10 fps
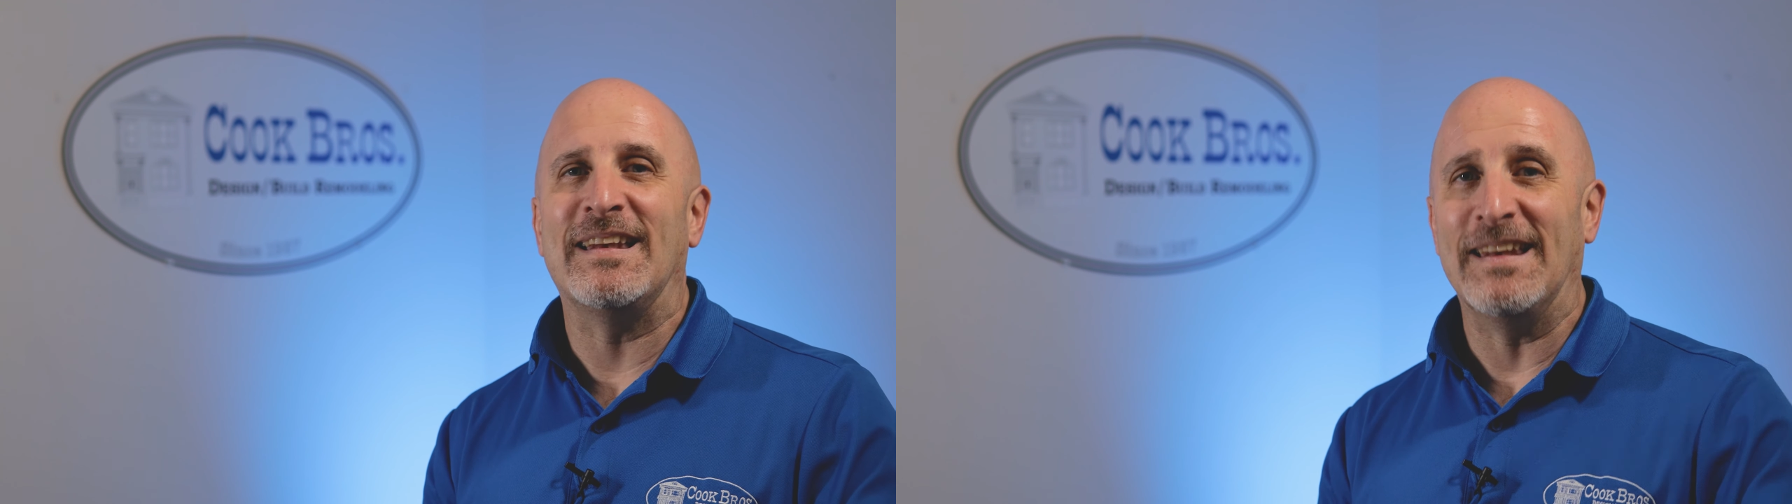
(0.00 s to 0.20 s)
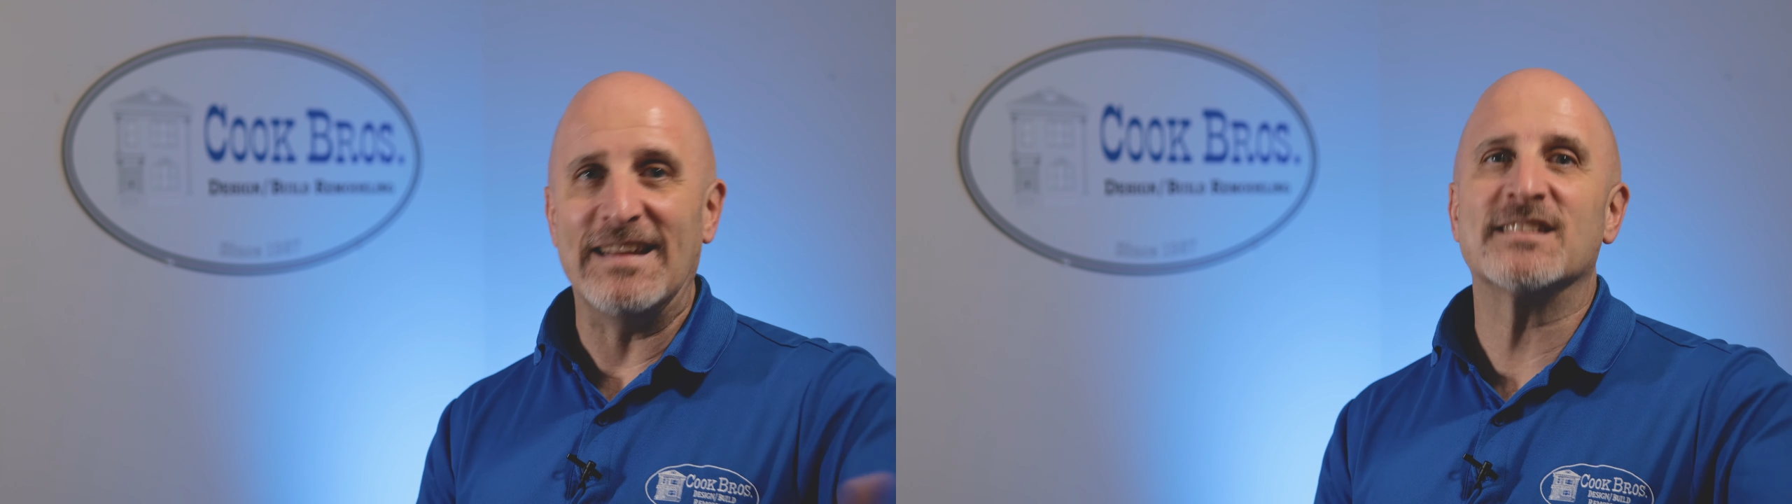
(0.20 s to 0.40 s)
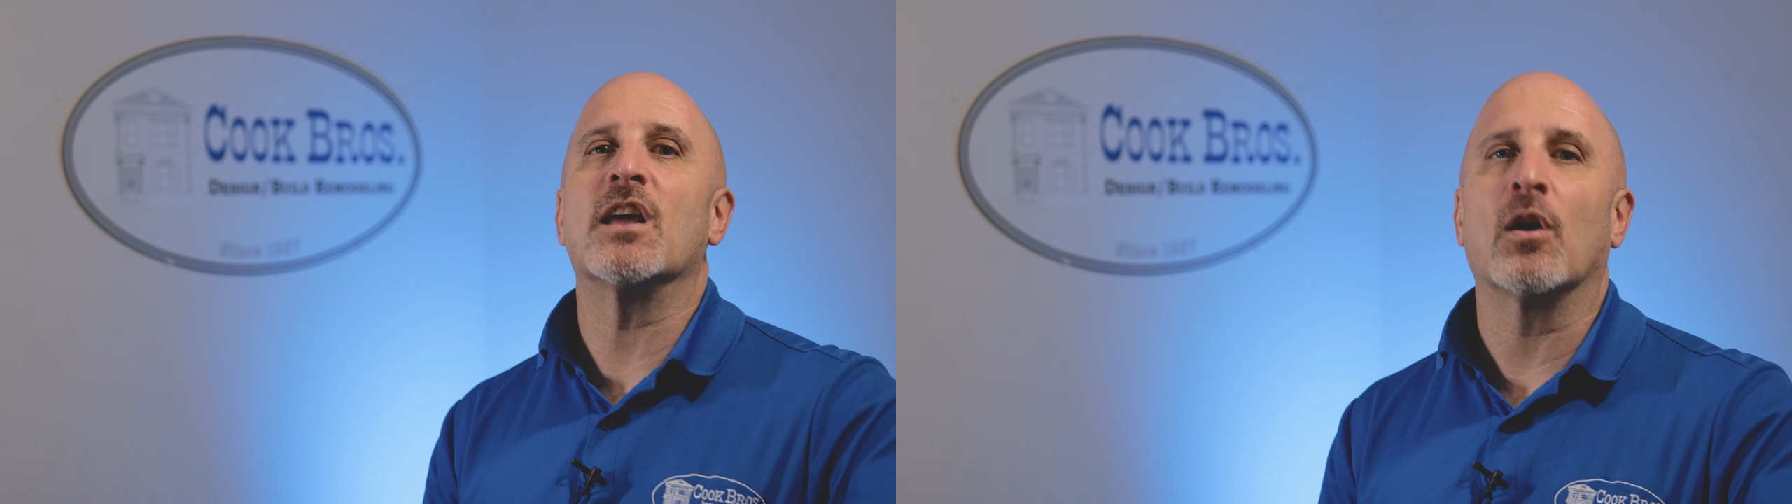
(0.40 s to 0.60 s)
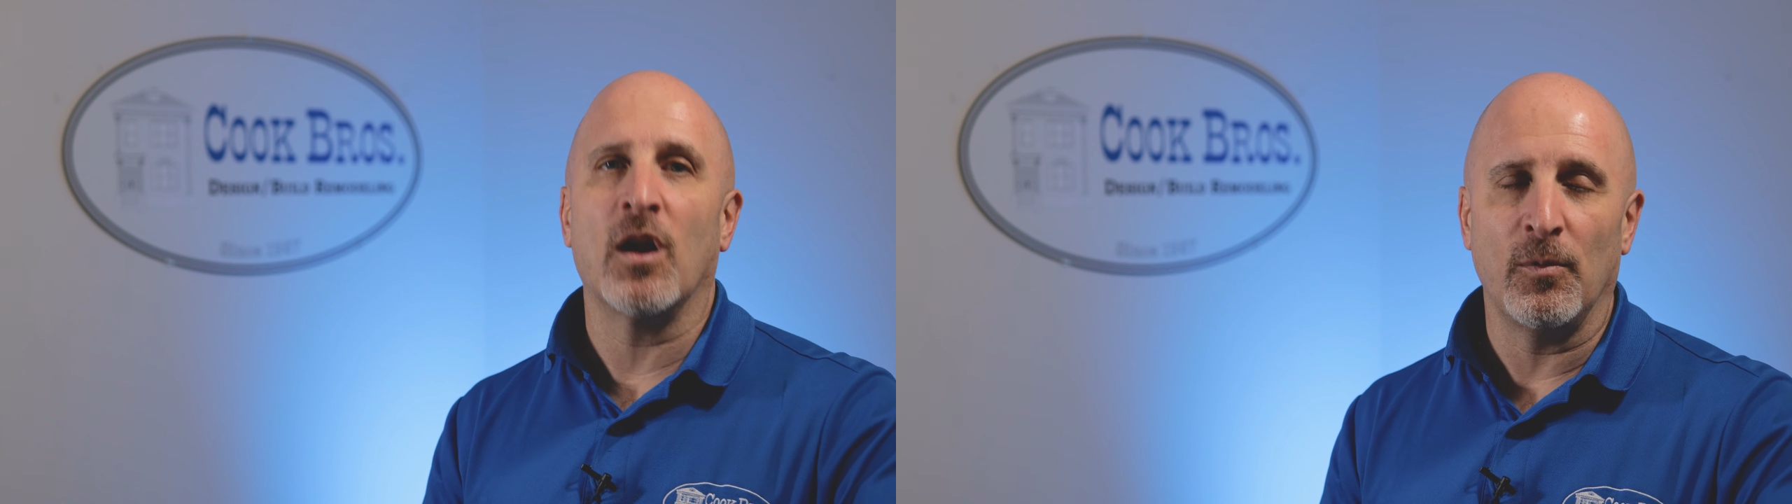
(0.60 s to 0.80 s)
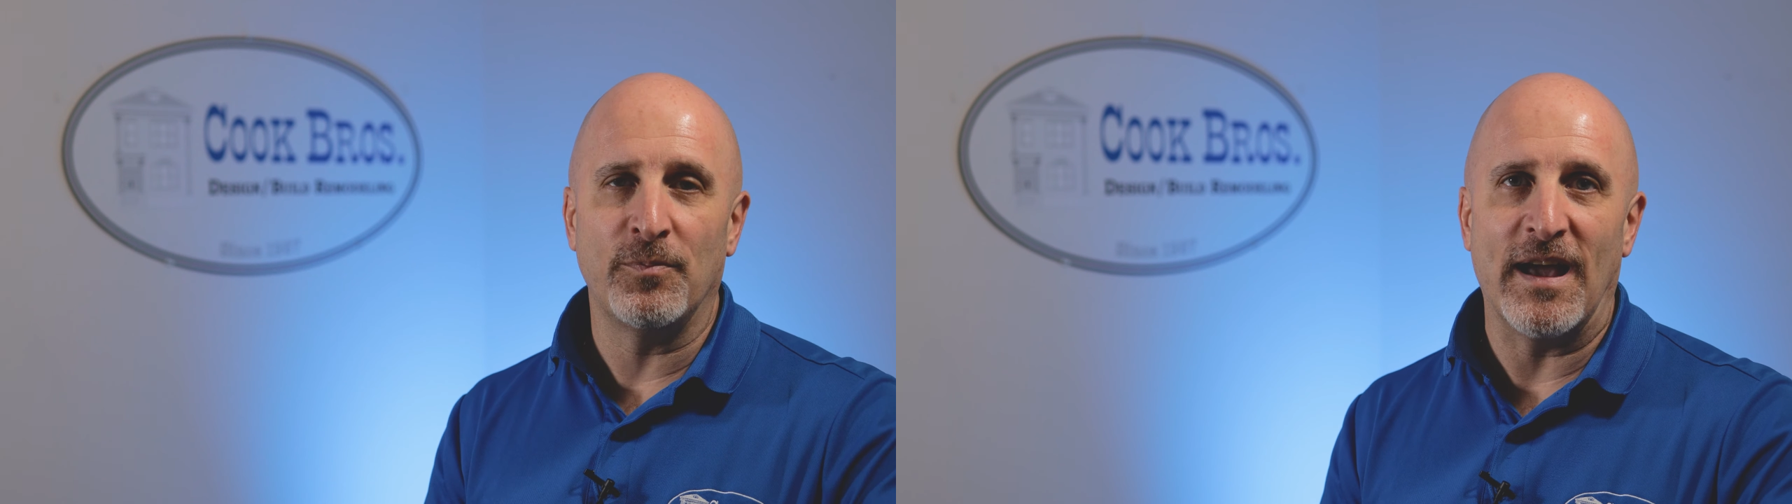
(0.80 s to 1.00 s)
needs their
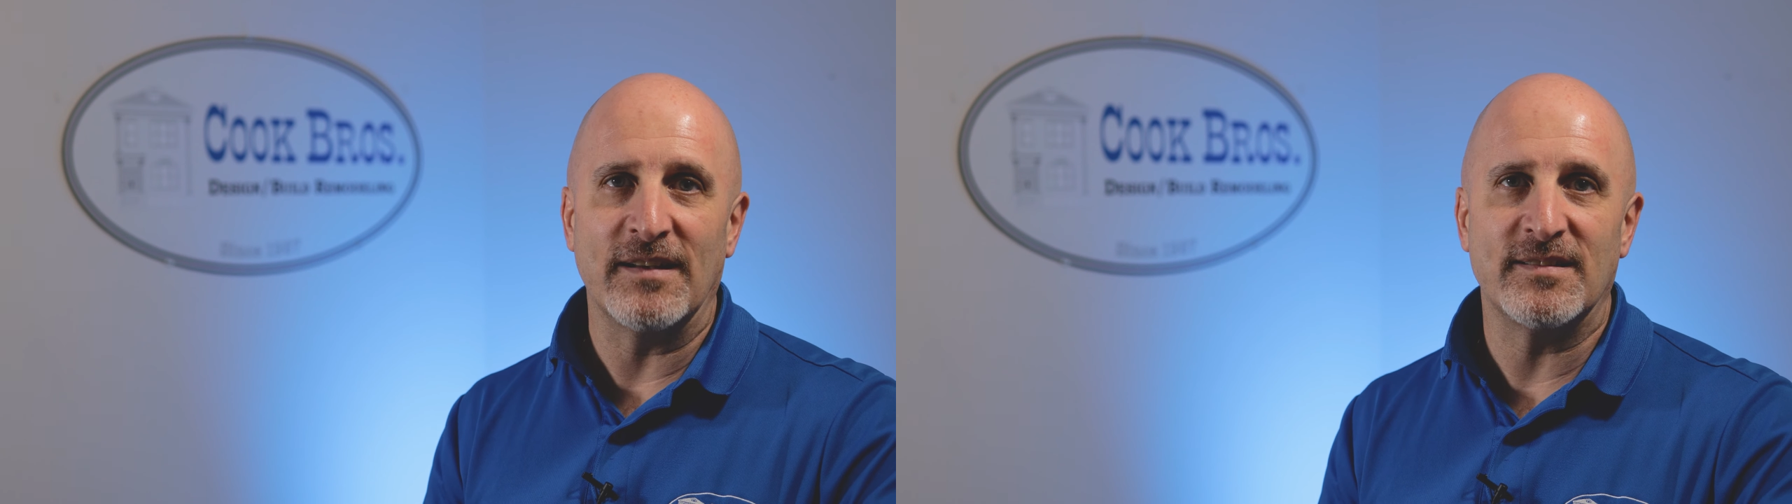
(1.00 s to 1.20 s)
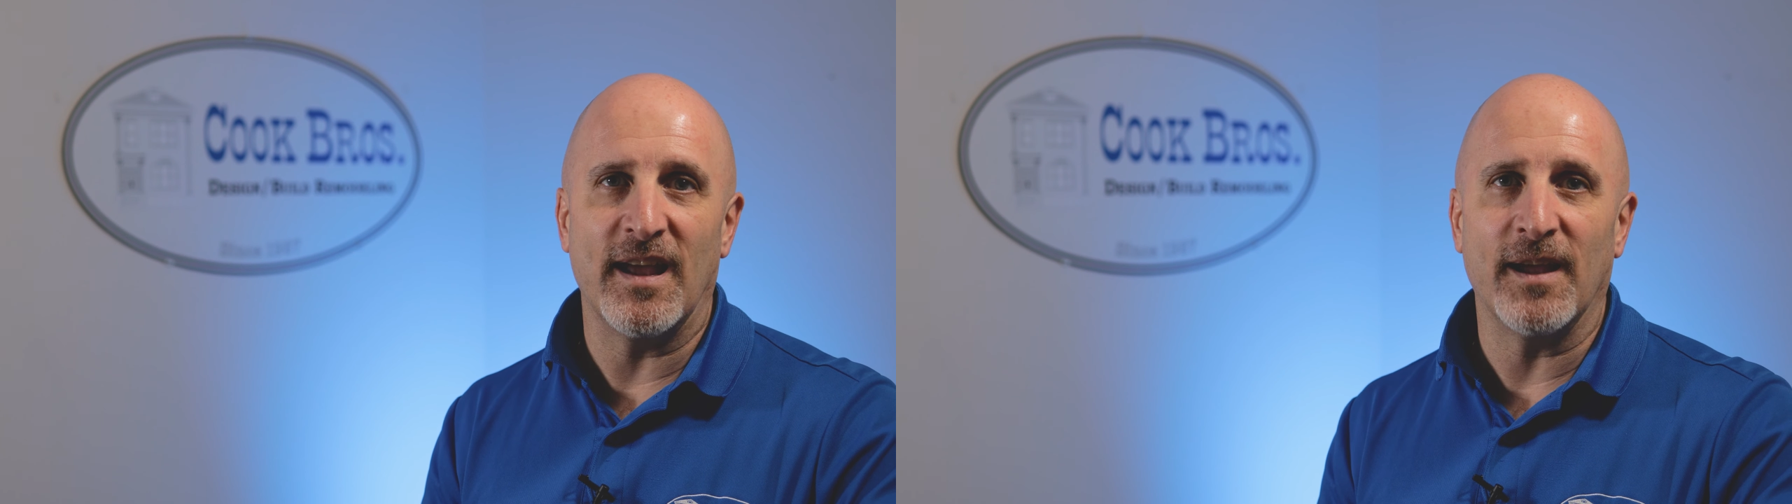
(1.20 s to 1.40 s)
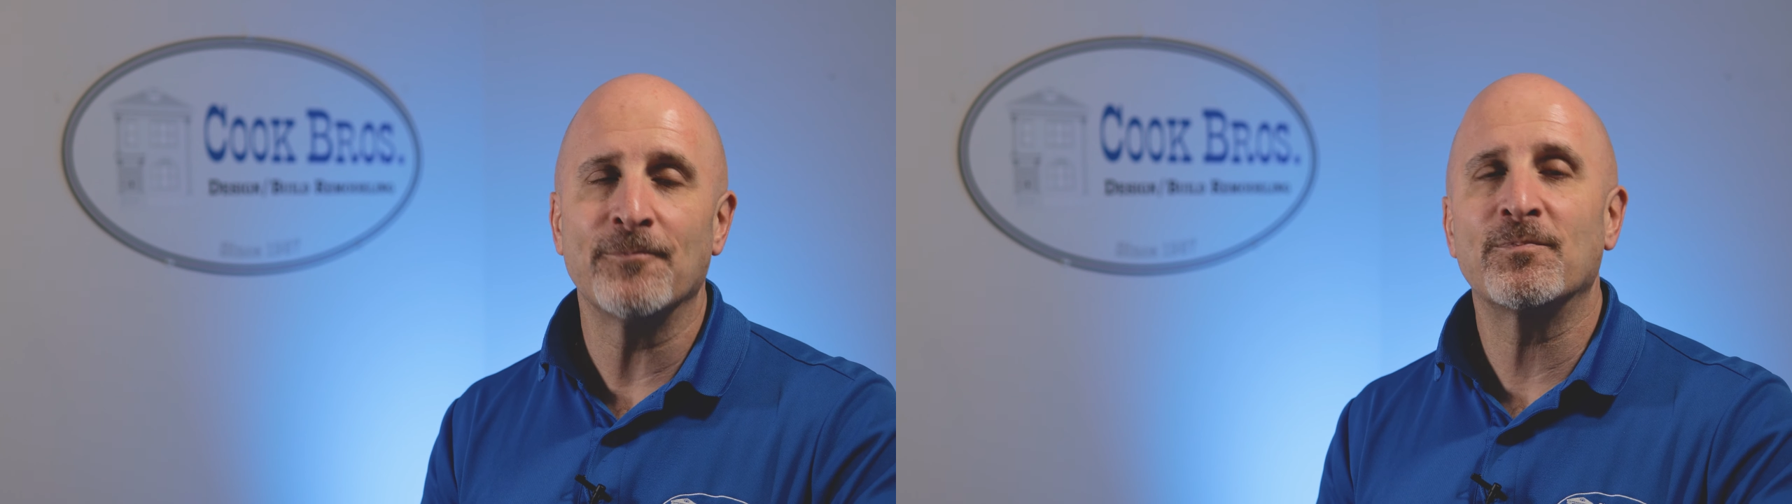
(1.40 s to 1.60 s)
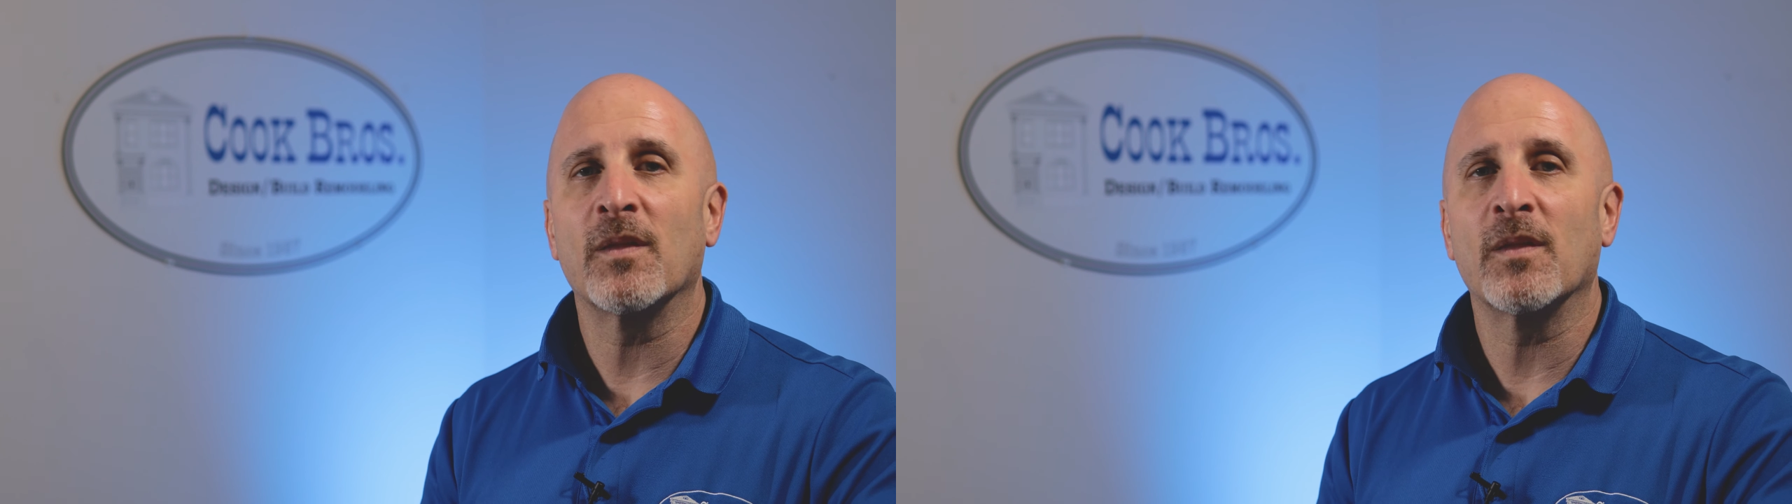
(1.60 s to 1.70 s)
help that day.